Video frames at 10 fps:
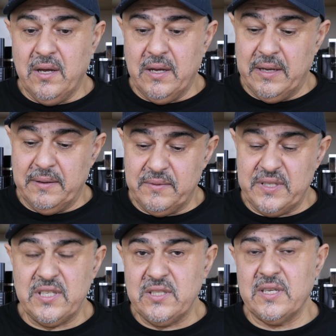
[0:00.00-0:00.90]

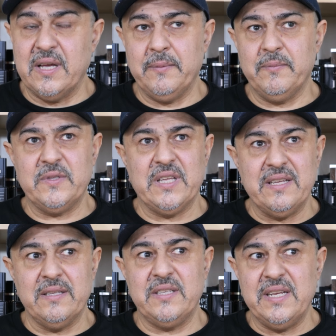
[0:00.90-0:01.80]
This is
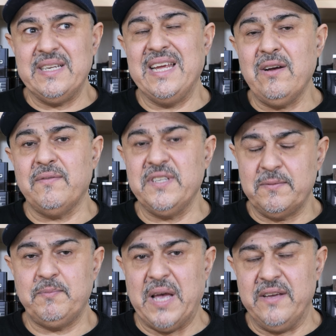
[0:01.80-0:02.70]
the DNA of
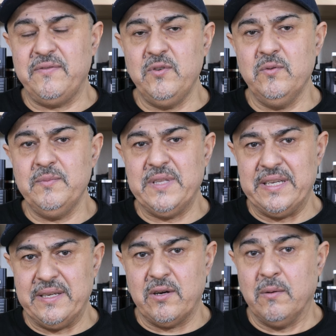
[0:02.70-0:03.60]
this perfume,
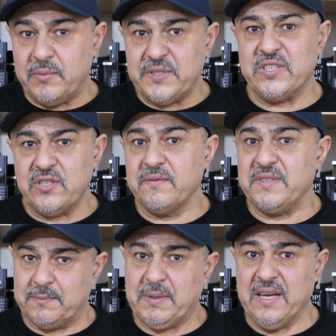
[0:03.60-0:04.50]
the composition of
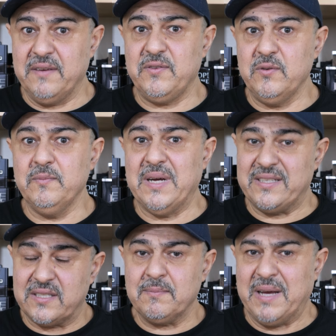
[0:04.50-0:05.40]
this perfume
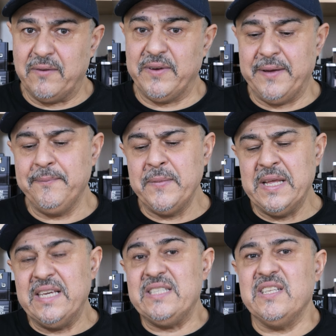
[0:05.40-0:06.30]
and the smell of it
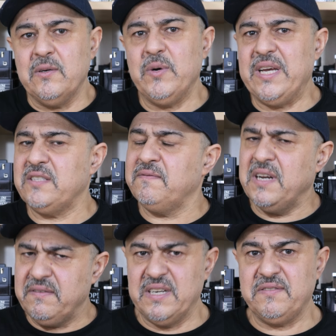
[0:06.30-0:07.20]
is, in a way, is
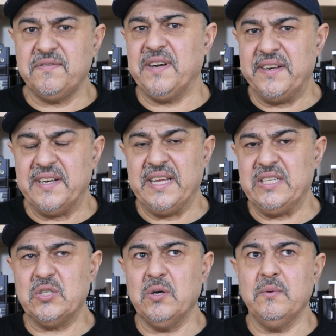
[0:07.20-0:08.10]
very, very friendly.
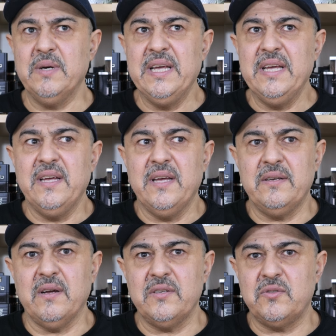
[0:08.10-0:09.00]
So
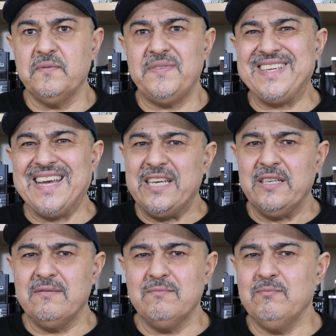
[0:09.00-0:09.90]
I don't think
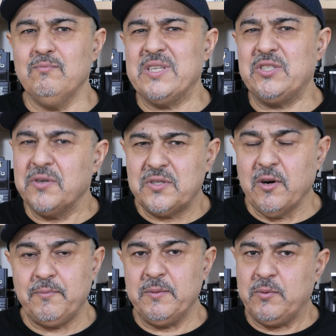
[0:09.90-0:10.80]
any majority
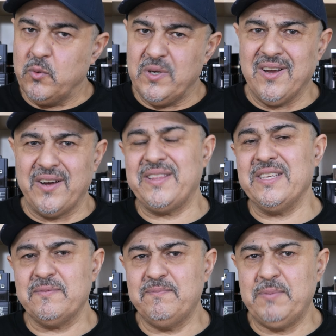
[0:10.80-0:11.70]
of people will like
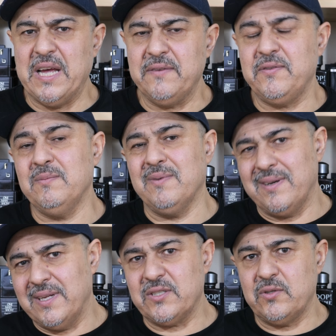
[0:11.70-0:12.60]
this perfume,
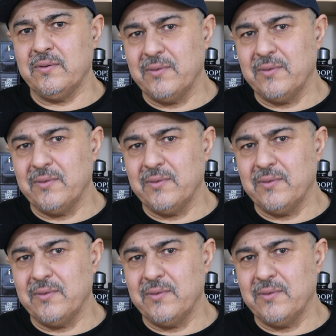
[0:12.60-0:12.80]
unless you